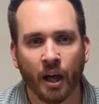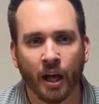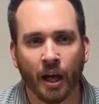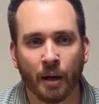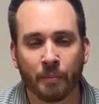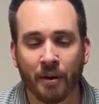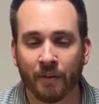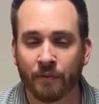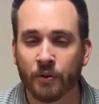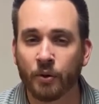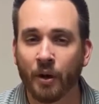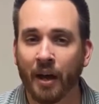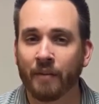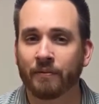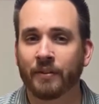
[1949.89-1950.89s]
if you
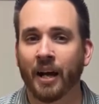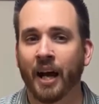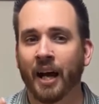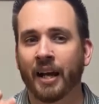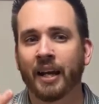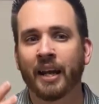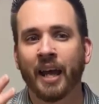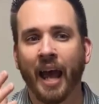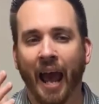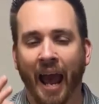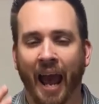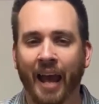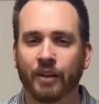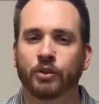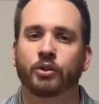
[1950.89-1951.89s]
have not
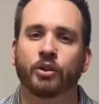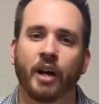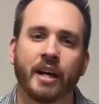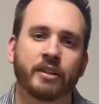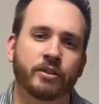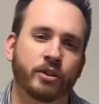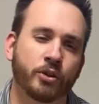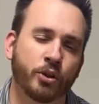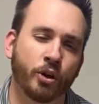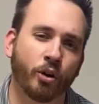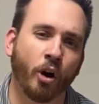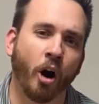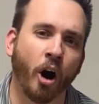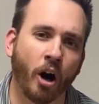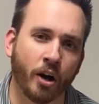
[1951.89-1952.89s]
asked Christ into
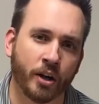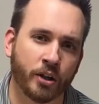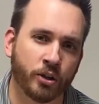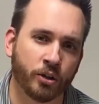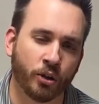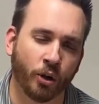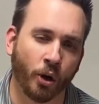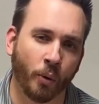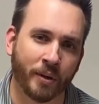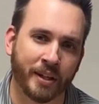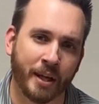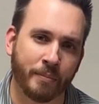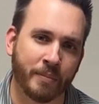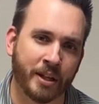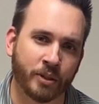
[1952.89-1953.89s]
your heart and you don't know what
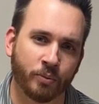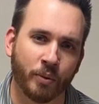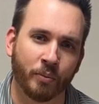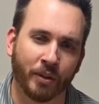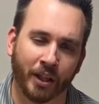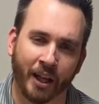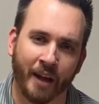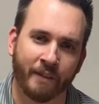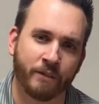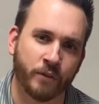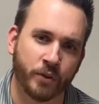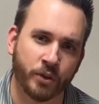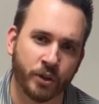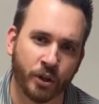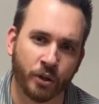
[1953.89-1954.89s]
that means, we would love
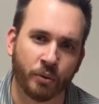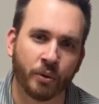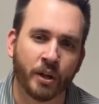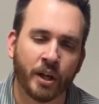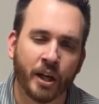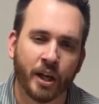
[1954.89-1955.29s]
for you